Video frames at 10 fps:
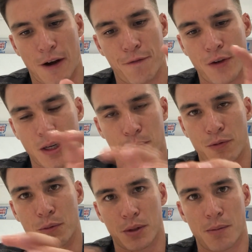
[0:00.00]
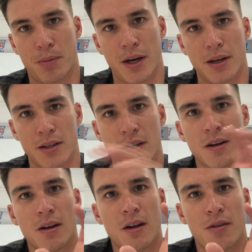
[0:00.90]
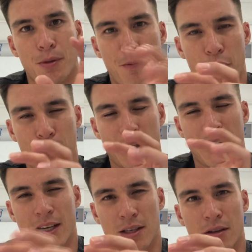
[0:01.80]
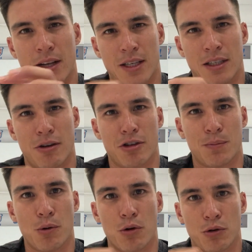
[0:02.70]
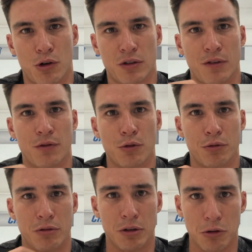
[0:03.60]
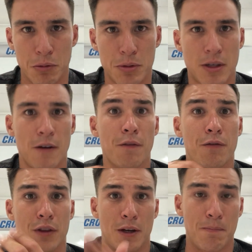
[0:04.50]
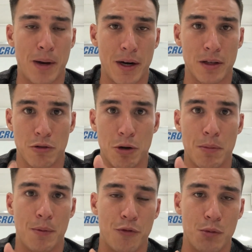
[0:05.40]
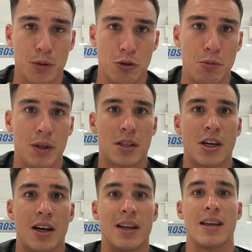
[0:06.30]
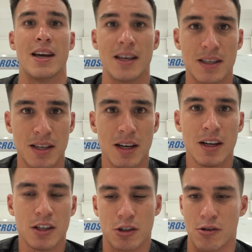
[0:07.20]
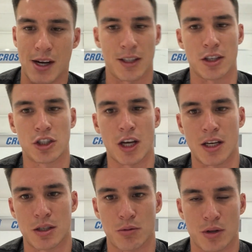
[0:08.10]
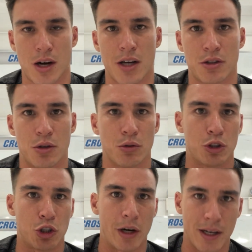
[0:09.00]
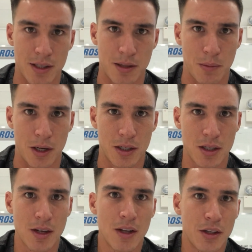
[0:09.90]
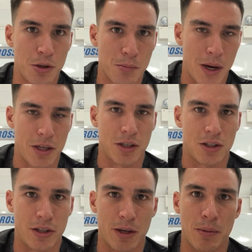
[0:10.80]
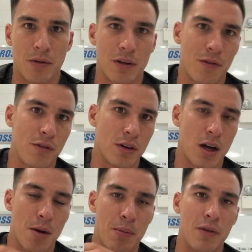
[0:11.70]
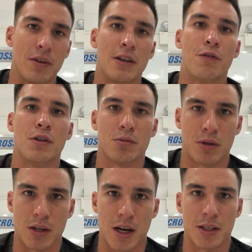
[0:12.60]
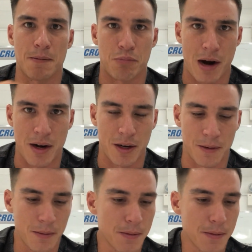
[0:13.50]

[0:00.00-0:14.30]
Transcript: our fitness performance competitors, the focus isn't necessarily the sport of CrossFit for all 3 groups. For the competitors group and performance group, it certainly is. So nothing changes with regards to your training stimulus. You might just see a bit of a difference with regards to branding.